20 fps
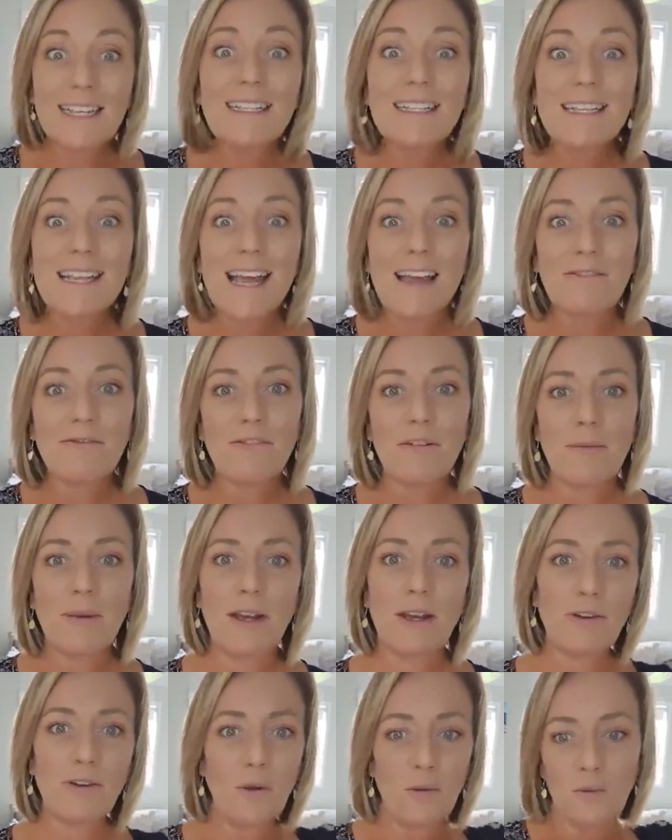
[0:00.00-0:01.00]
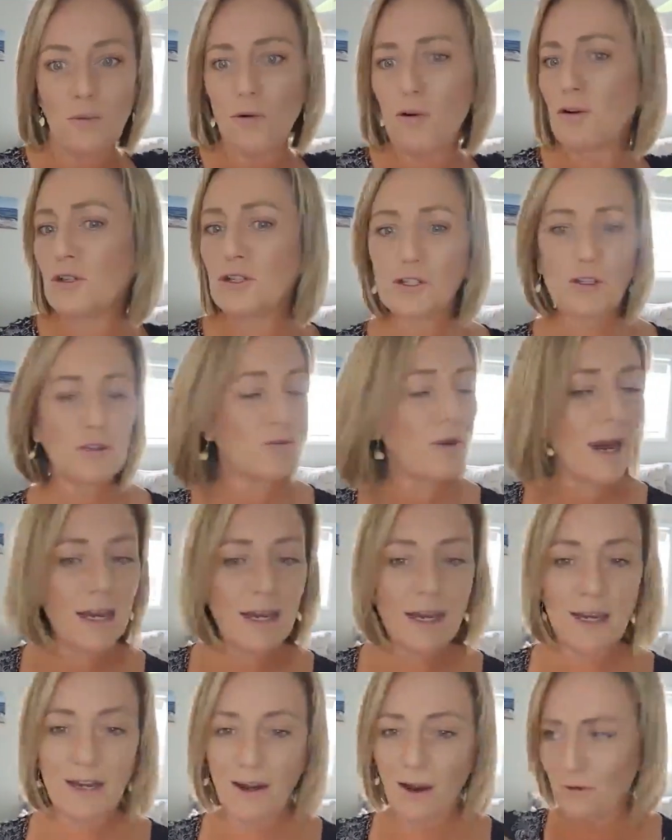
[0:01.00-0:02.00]
down for a minute, not walk straight
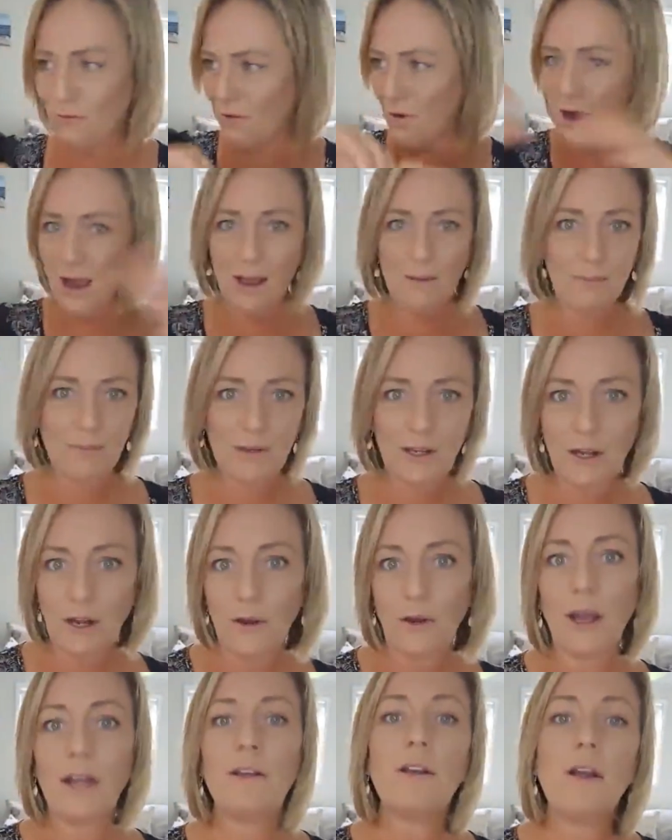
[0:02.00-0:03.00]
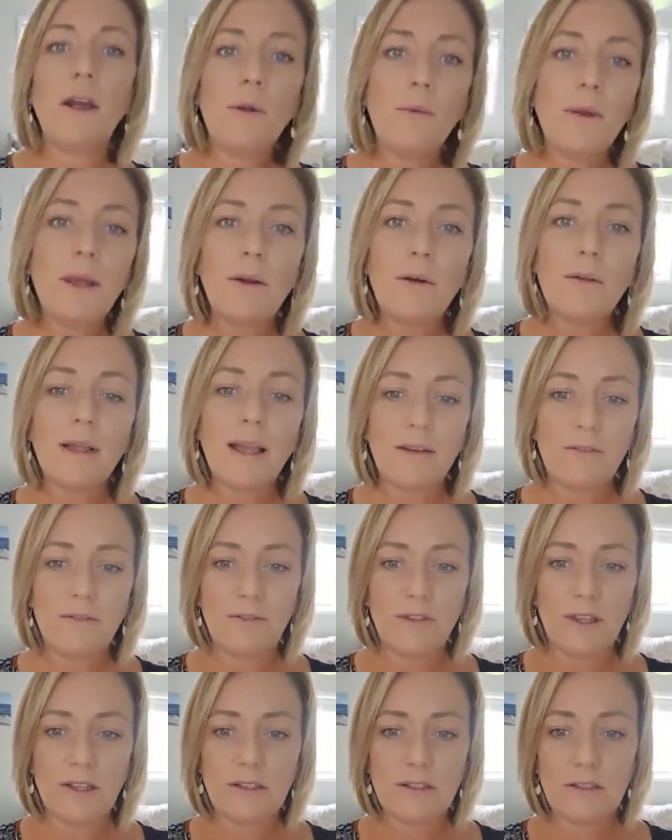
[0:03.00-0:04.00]
in and go, right, you know, I know we all have
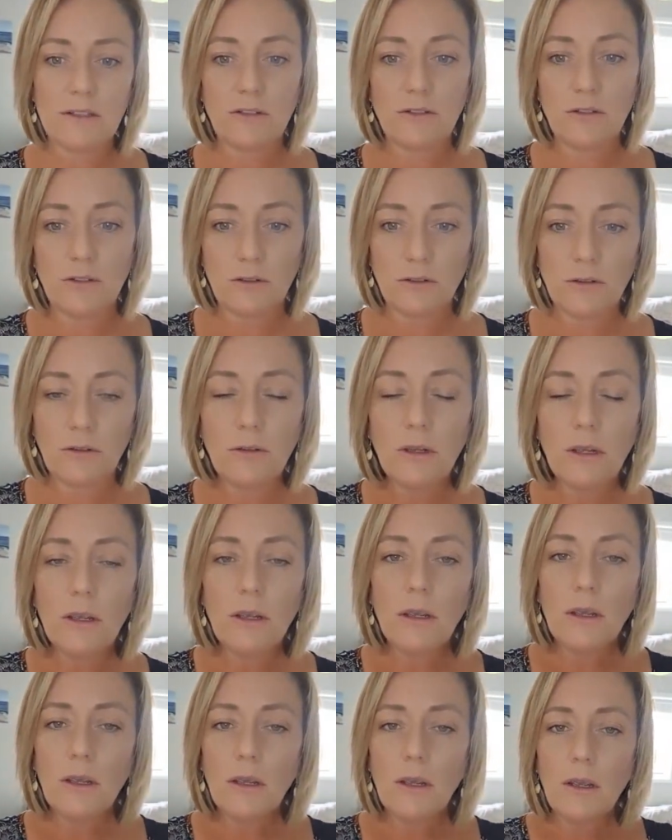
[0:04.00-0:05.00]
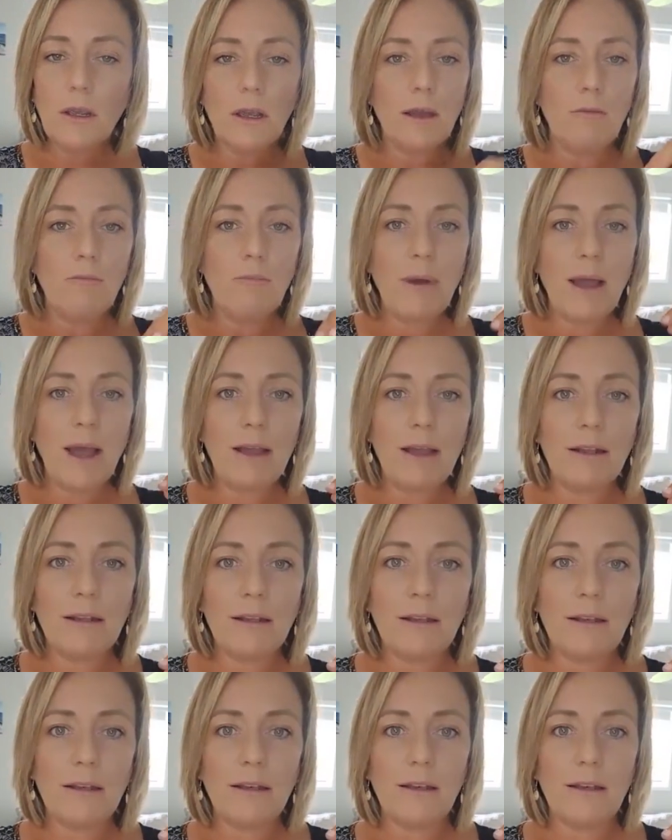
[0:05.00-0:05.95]
things to do, but